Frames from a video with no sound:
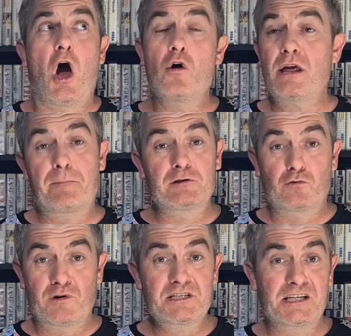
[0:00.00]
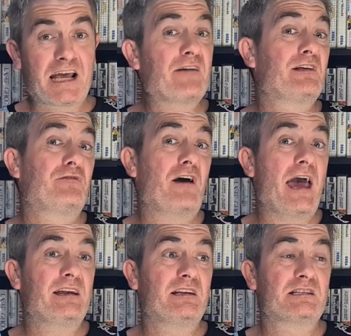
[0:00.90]
only up until recently have they
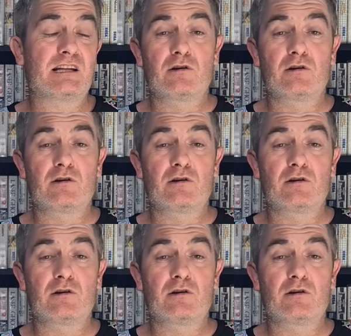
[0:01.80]
added this.